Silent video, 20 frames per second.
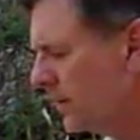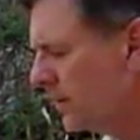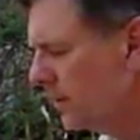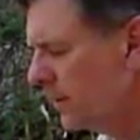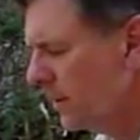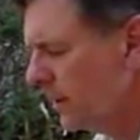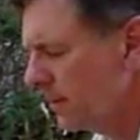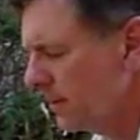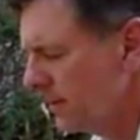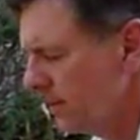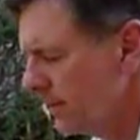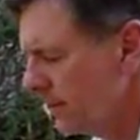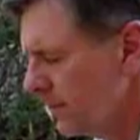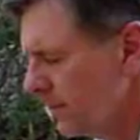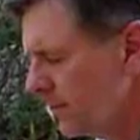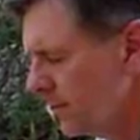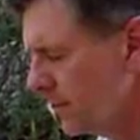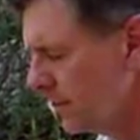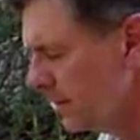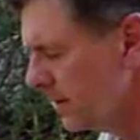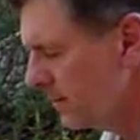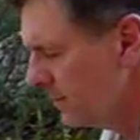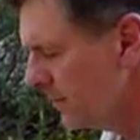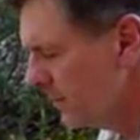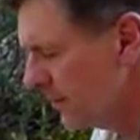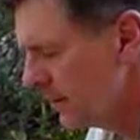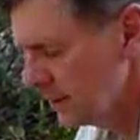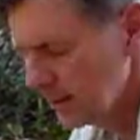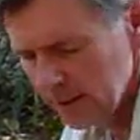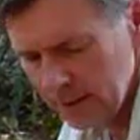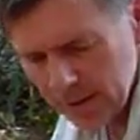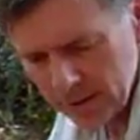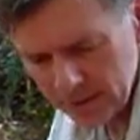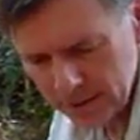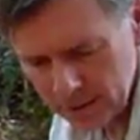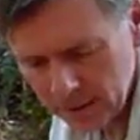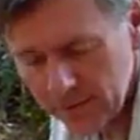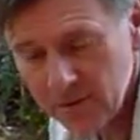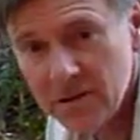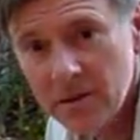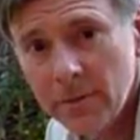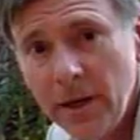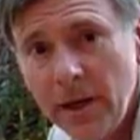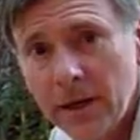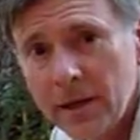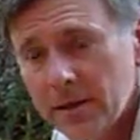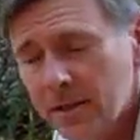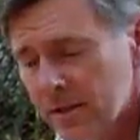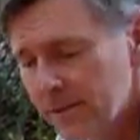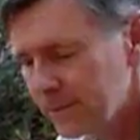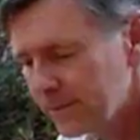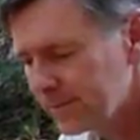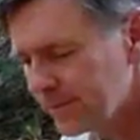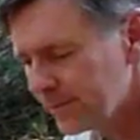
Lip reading: All right, time for some eggs.